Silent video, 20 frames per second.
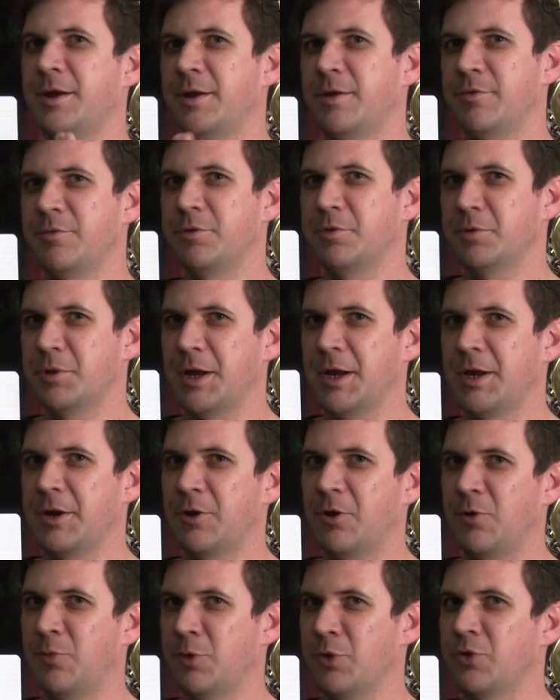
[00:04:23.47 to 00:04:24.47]
If you lay it
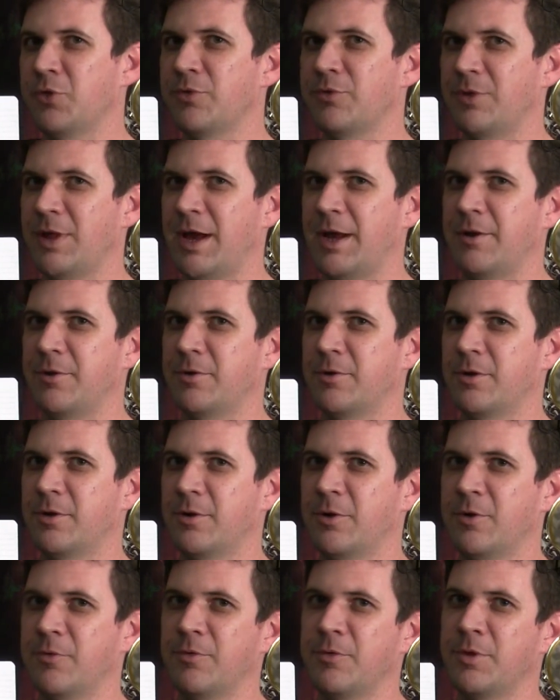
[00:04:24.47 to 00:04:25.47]
almost flat
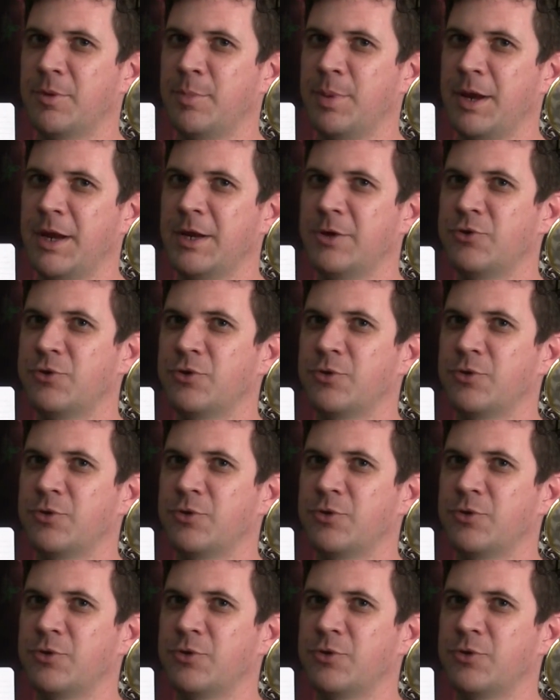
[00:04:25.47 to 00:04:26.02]
over the page